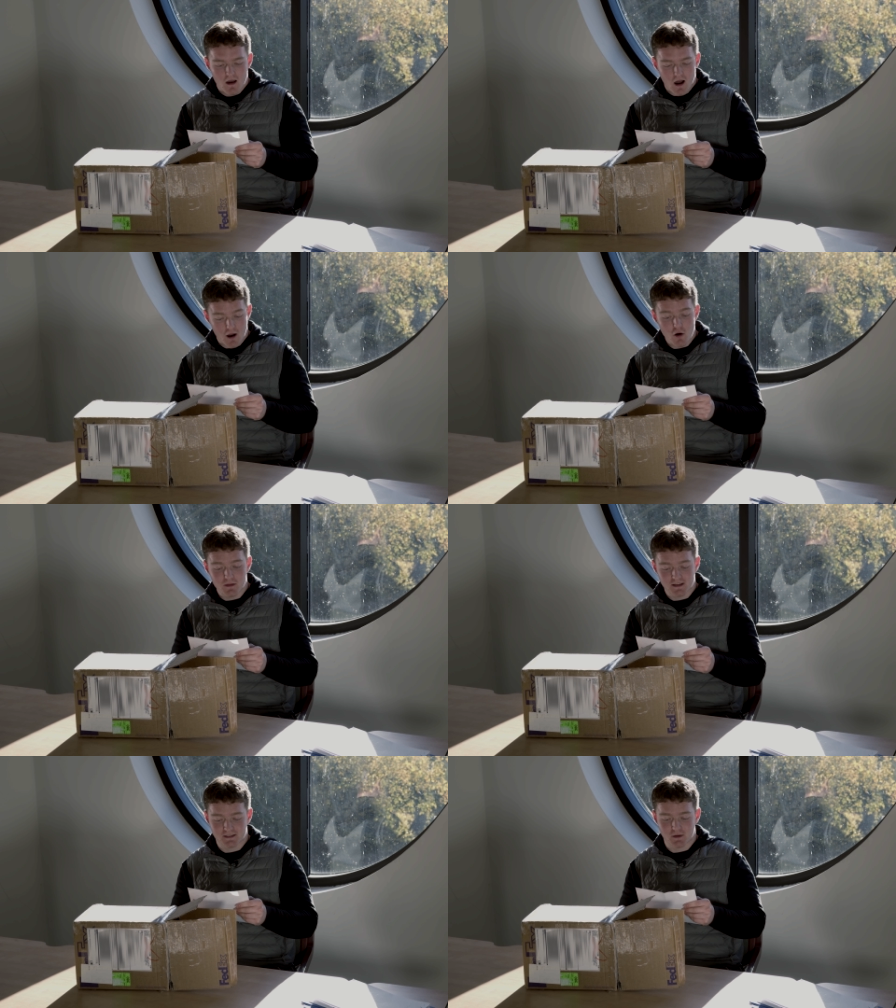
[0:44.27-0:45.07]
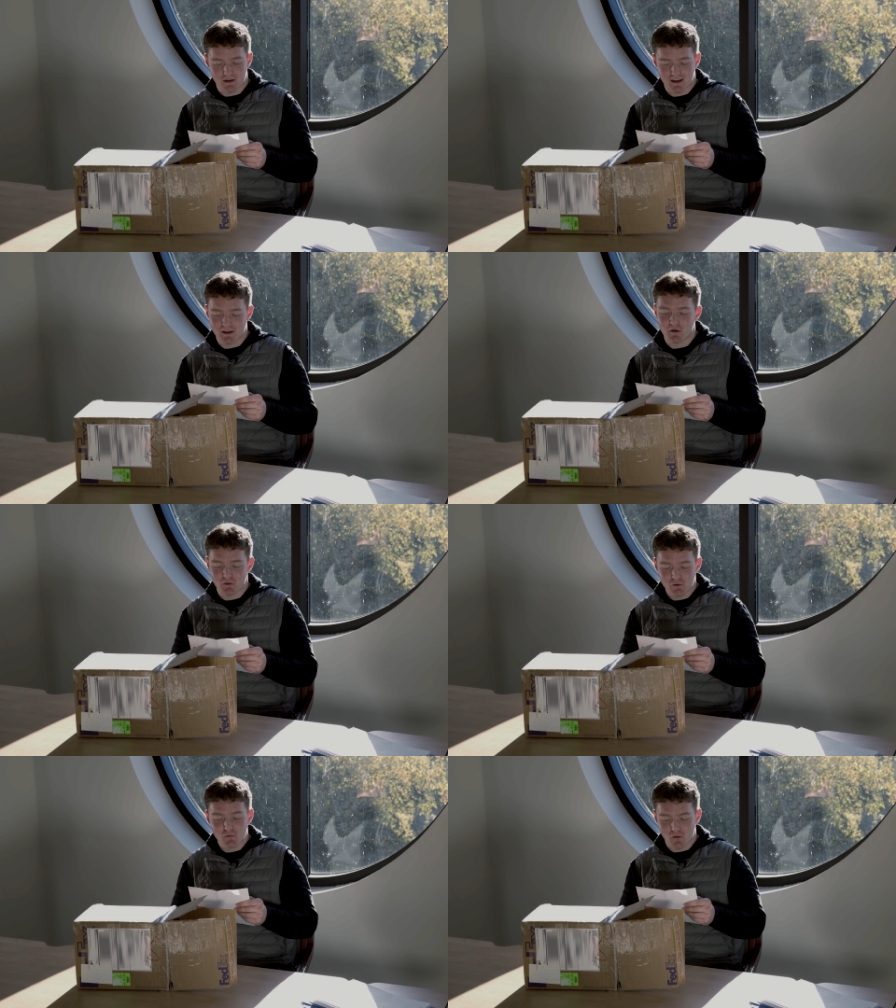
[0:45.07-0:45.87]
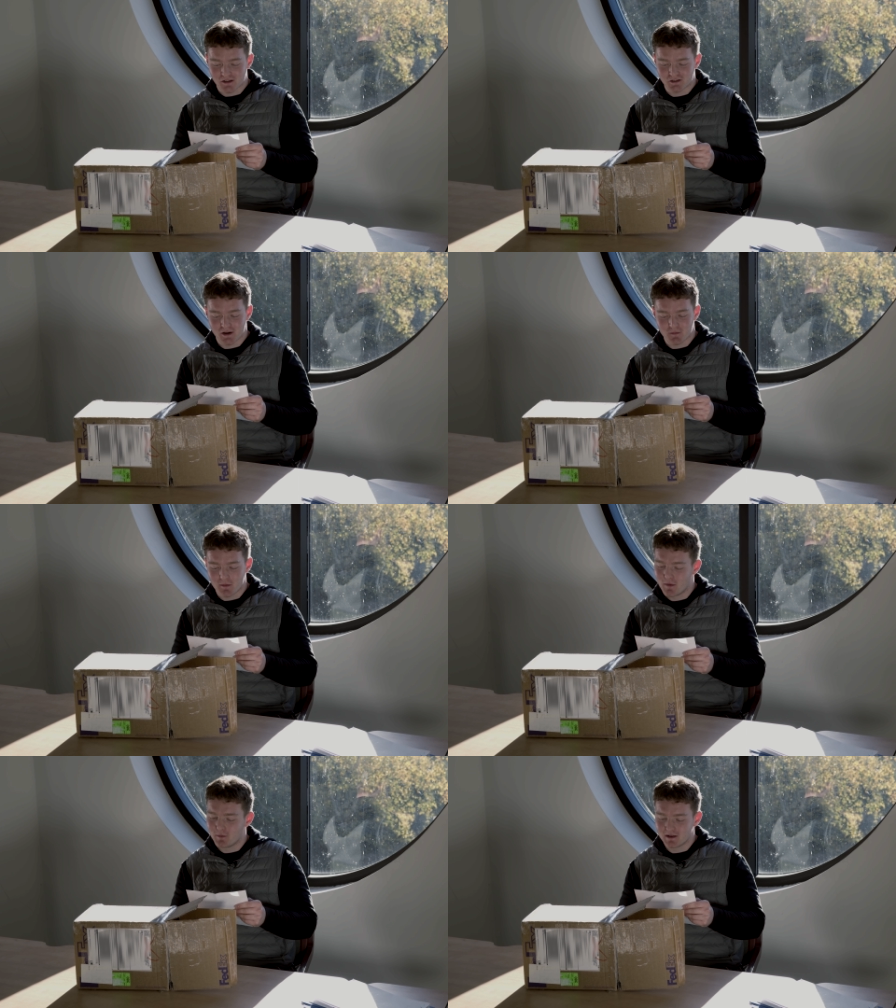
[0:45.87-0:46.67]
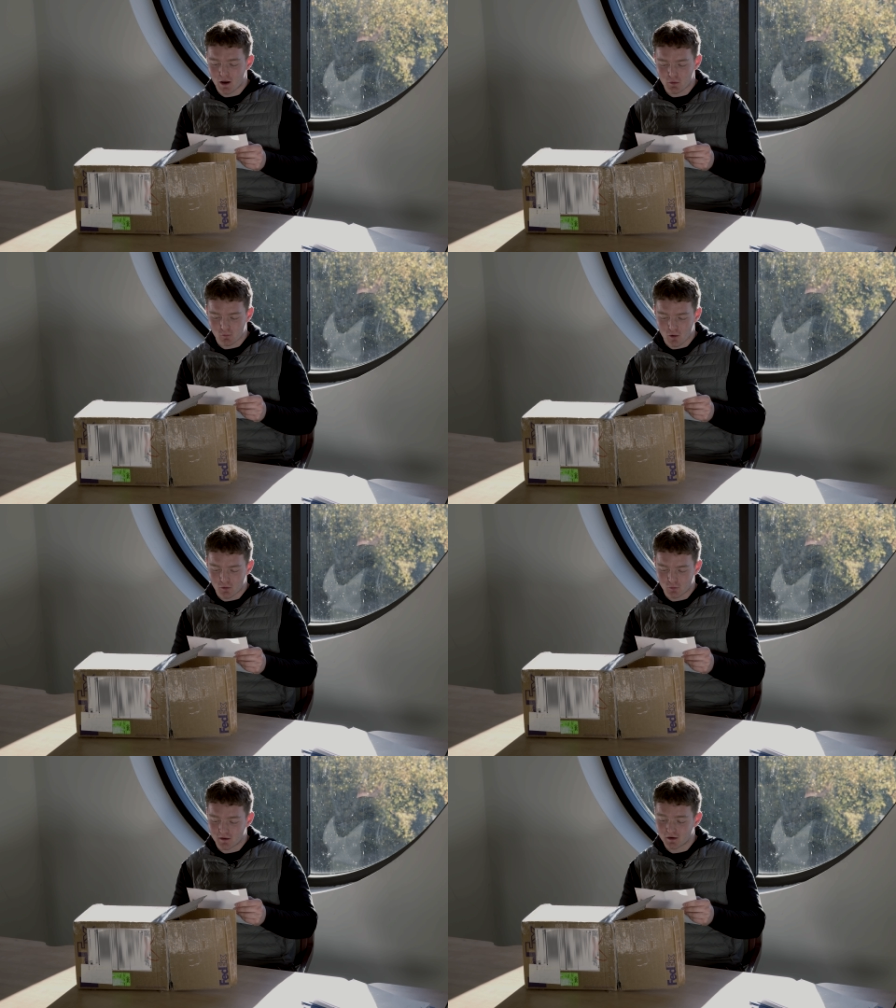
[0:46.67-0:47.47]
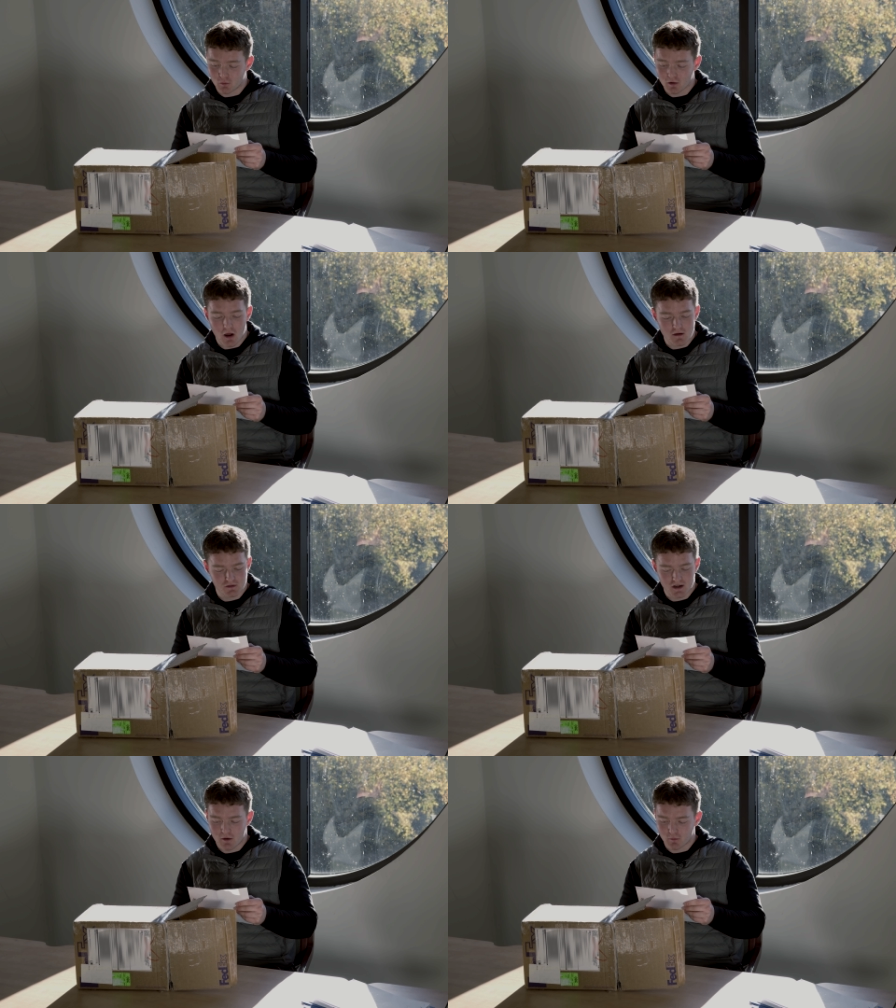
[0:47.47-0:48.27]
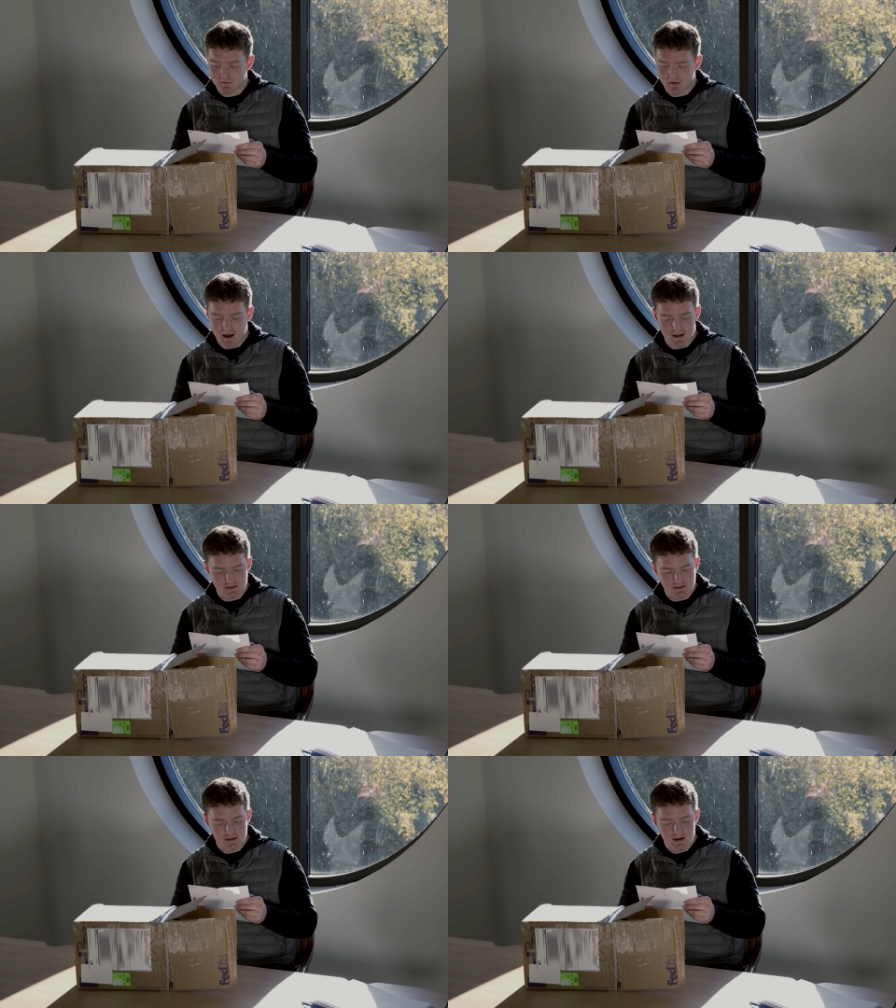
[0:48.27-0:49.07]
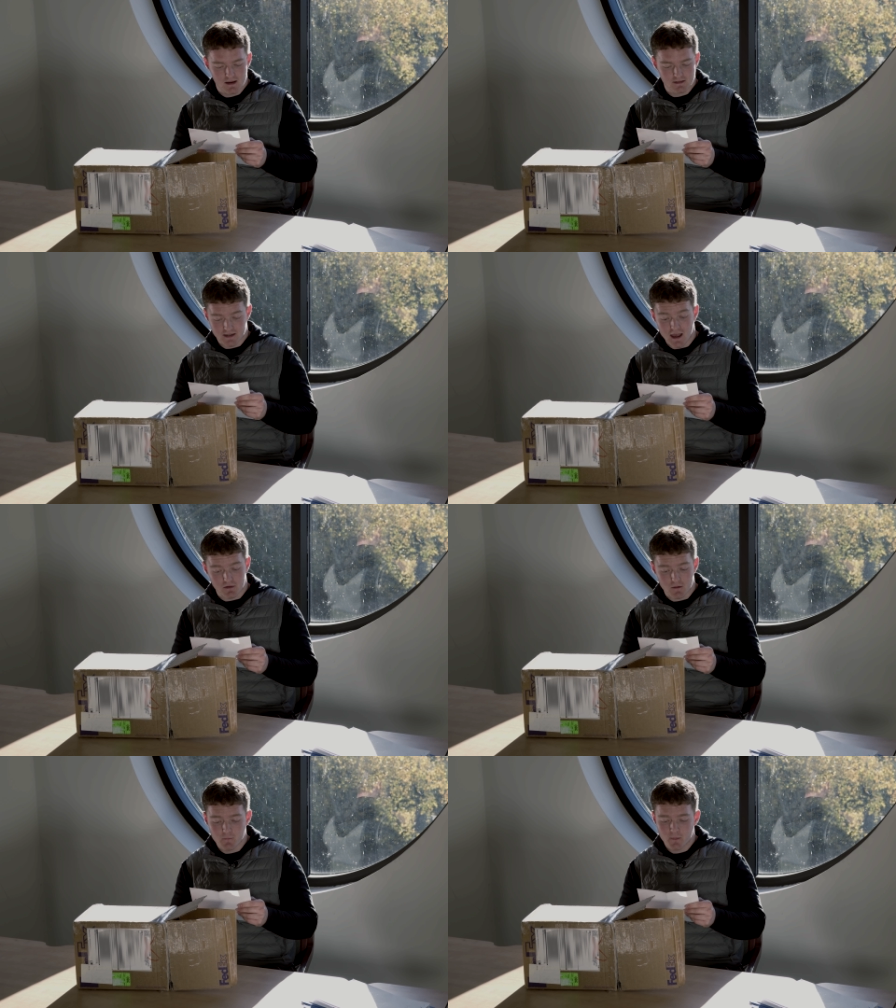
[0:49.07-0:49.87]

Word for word: I hope this is the beginning of a new friendship and maybe down the road we can do a live chat with fans together.